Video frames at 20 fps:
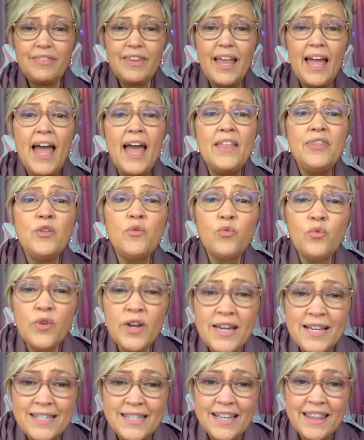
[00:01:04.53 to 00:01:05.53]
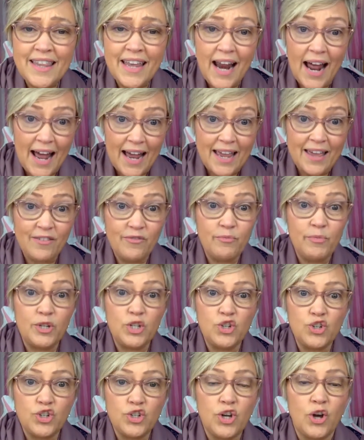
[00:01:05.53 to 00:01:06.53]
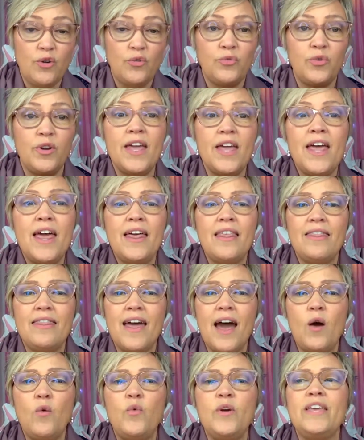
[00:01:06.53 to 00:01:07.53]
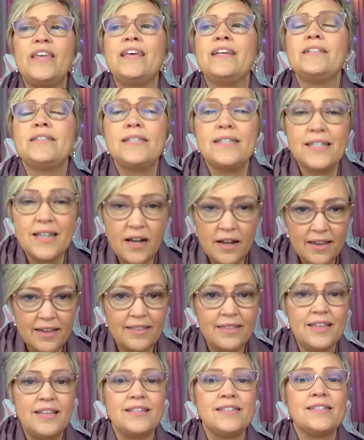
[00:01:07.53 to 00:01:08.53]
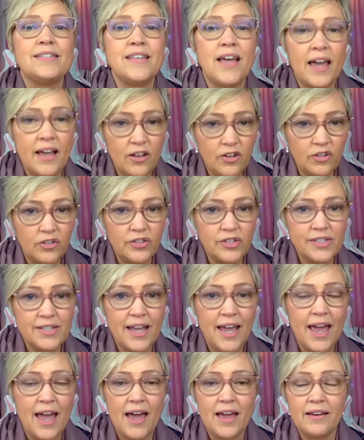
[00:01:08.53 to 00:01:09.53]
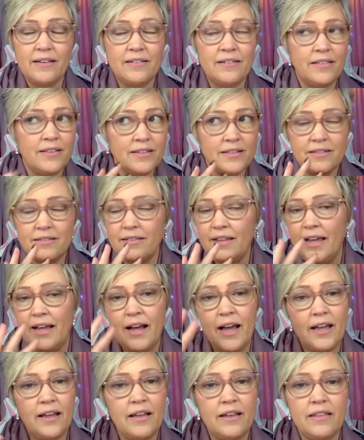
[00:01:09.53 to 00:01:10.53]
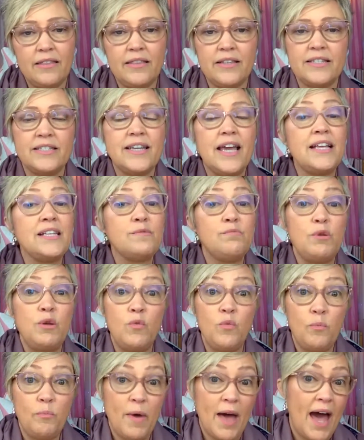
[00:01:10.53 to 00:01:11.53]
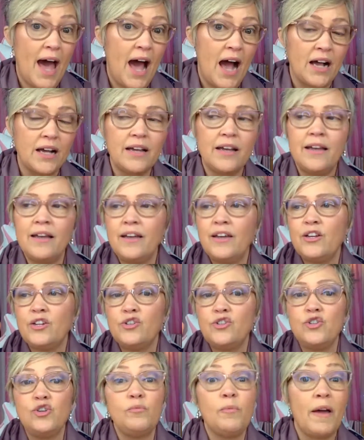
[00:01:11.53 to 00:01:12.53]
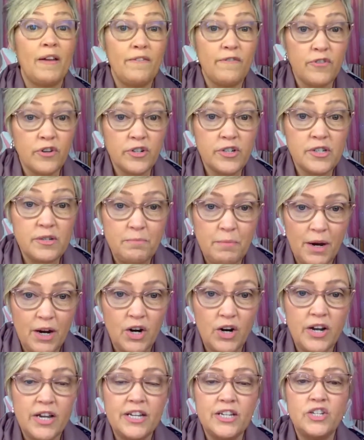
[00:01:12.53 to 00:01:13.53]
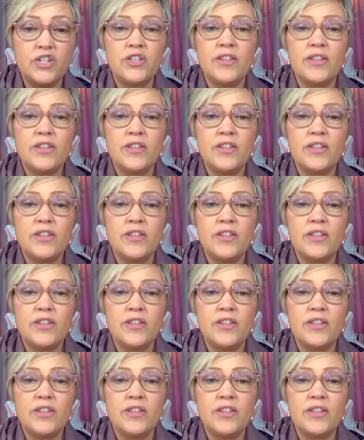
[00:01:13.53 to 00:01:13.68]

And the reason that I have been shown that we get stuck in these cycles, and this takes me back to my first marriage.